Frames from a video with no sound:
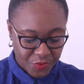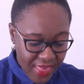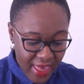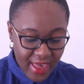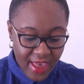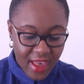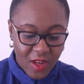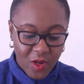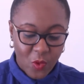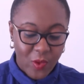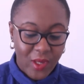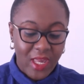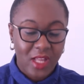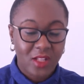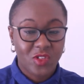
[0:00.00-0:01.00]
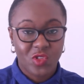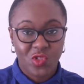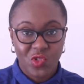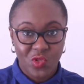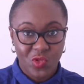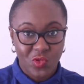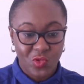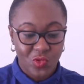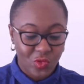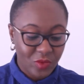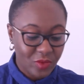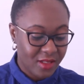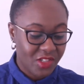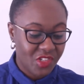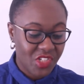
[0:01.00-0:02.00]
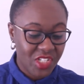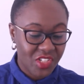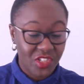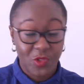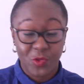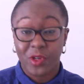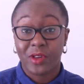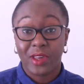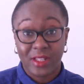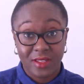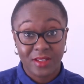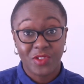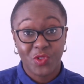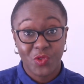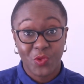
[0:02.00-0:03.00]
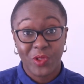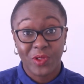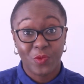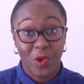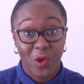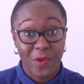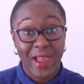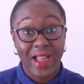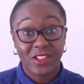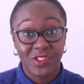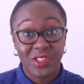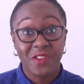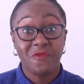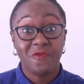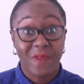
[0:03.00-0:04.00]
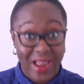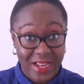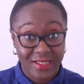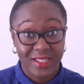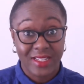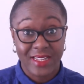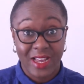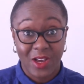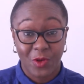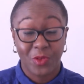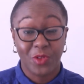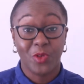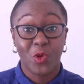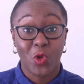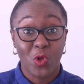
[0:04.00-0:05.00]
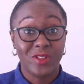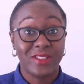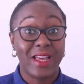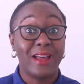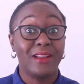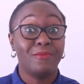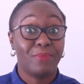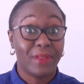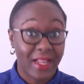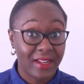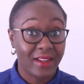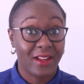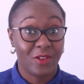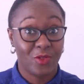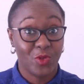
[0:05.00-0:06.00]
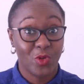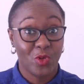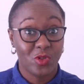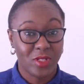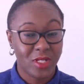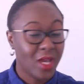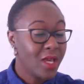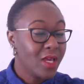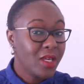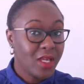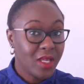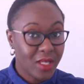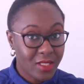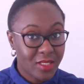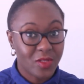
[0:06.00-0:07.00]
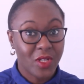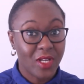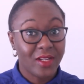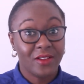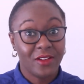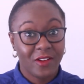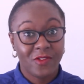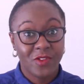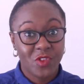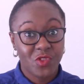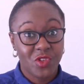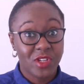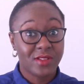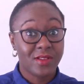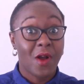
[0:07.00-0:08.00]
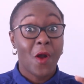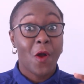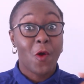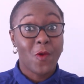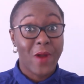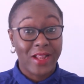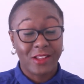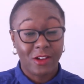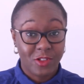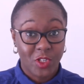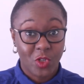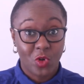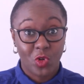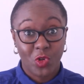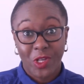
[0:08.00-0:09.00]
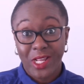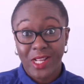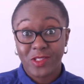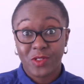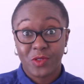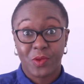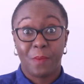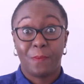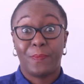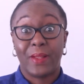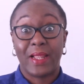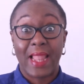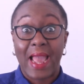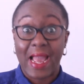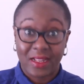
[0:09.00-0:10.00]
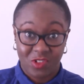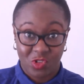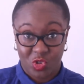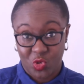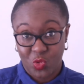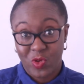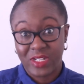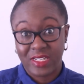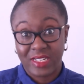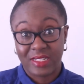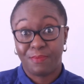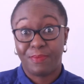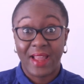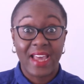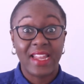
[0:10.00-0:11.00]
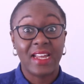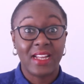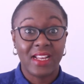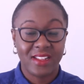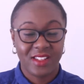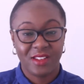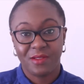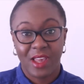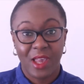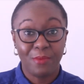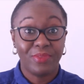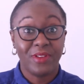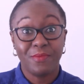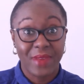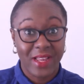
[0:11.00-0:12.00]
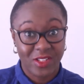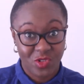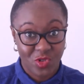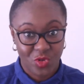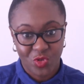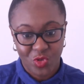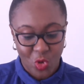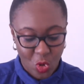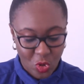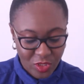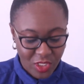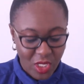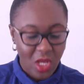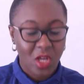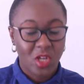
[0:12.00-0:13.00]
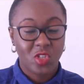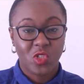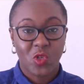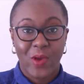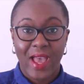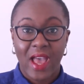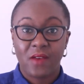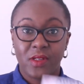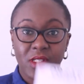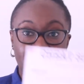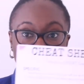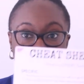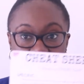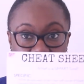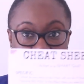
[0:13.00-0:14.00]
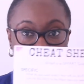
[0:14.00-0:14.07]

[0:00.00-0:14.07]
Then we get to the cheat sheet. We're getting to where we're actually writing down the goals and planning out the goals. It's not enough to just write out a goal. You need to plan towards it, plan and implement those goals. So I have a cheat sheet